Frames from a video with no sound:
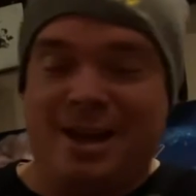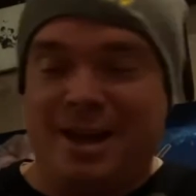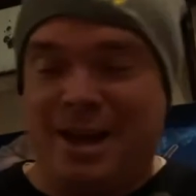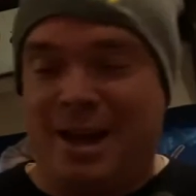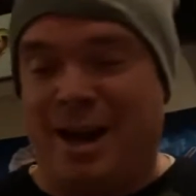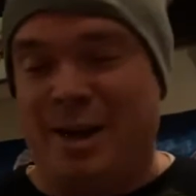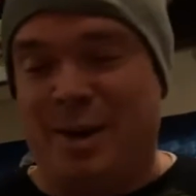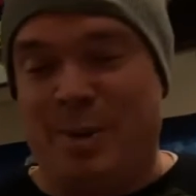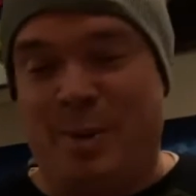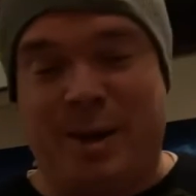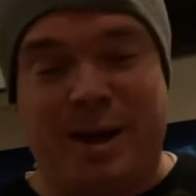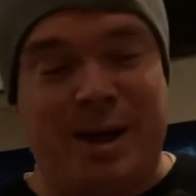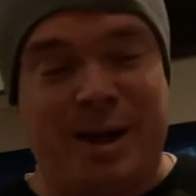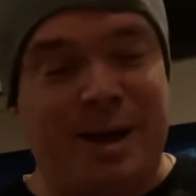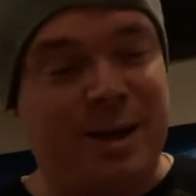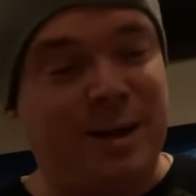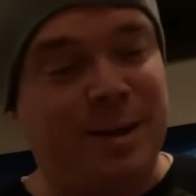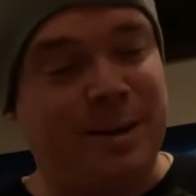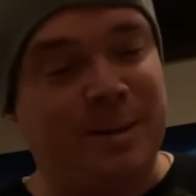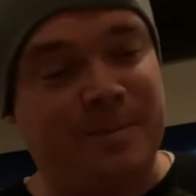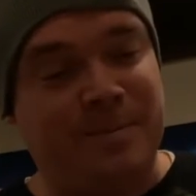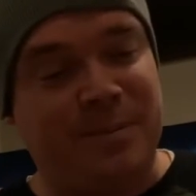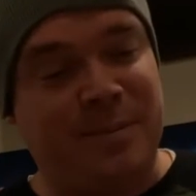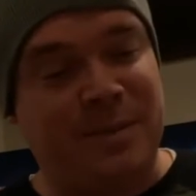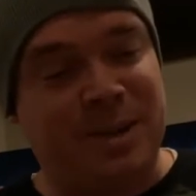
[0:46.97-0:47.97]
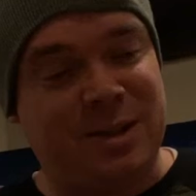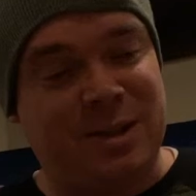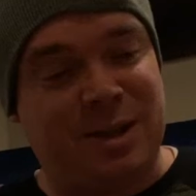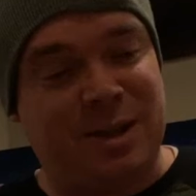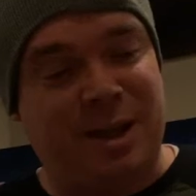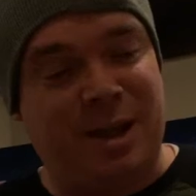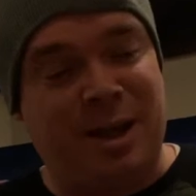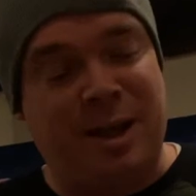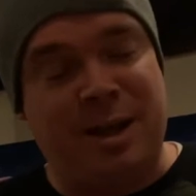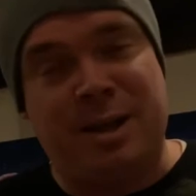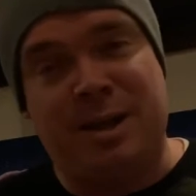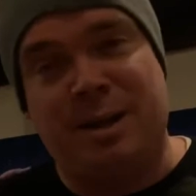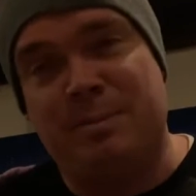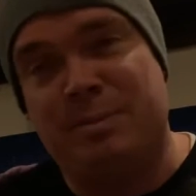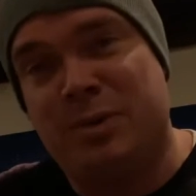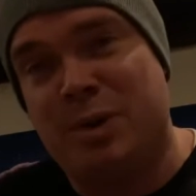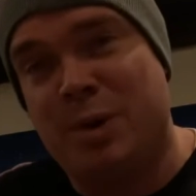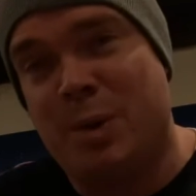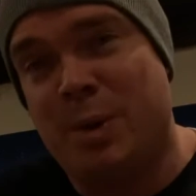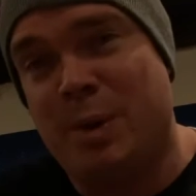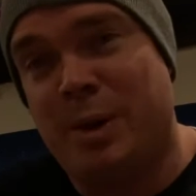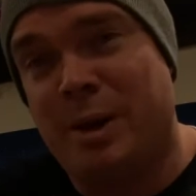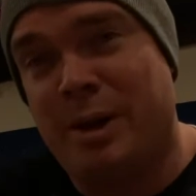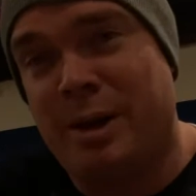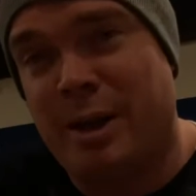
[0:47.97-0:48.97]
Anyway, tonight I'm
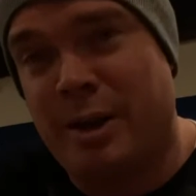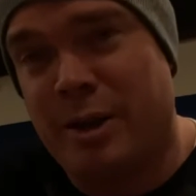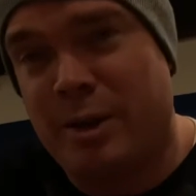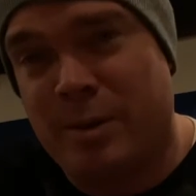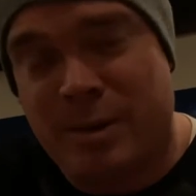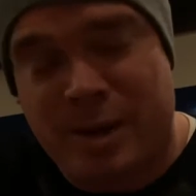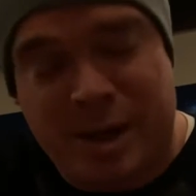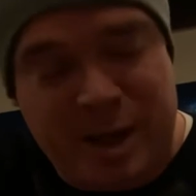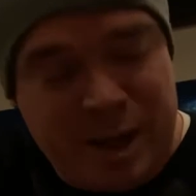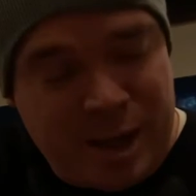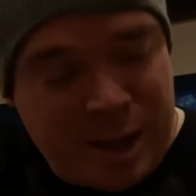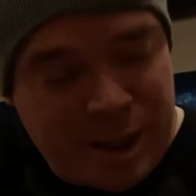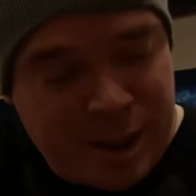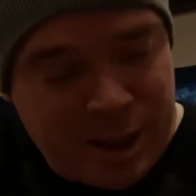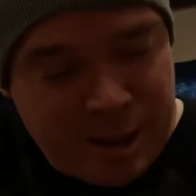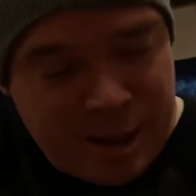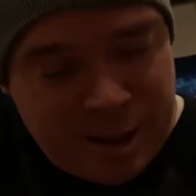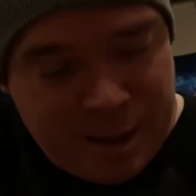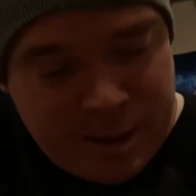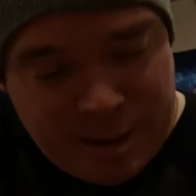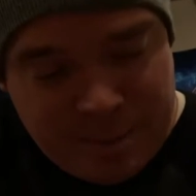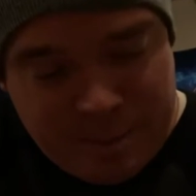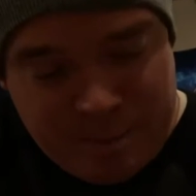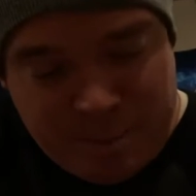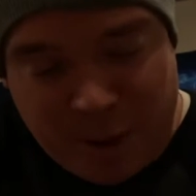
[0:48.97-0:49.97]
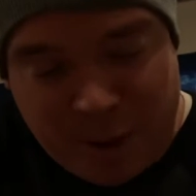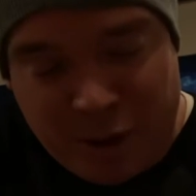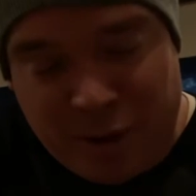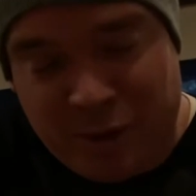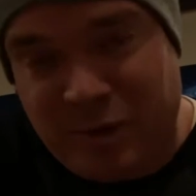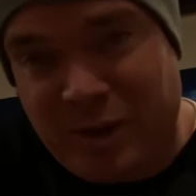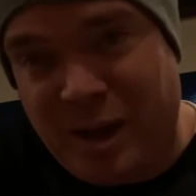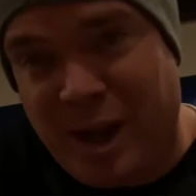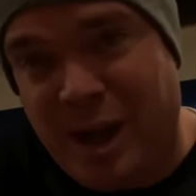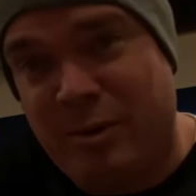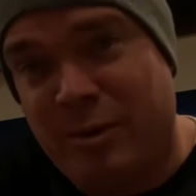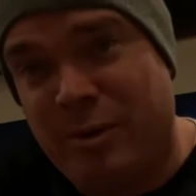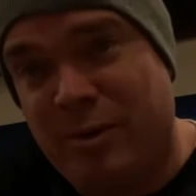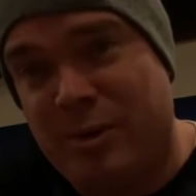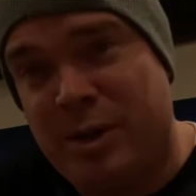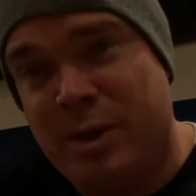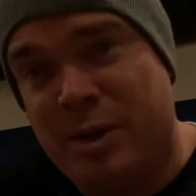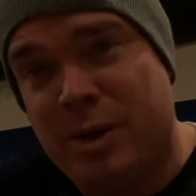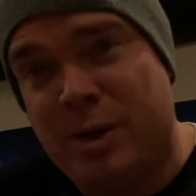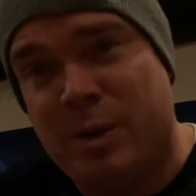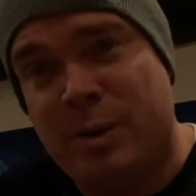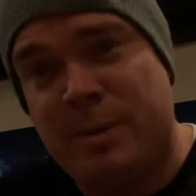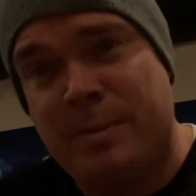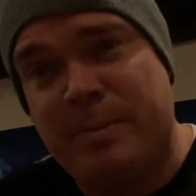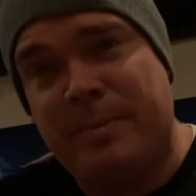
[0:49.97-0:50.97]
doing another birthday
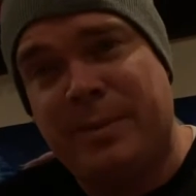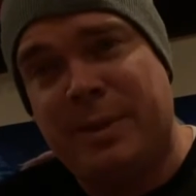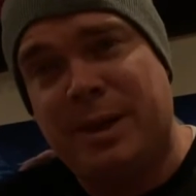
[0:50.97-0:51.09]
review.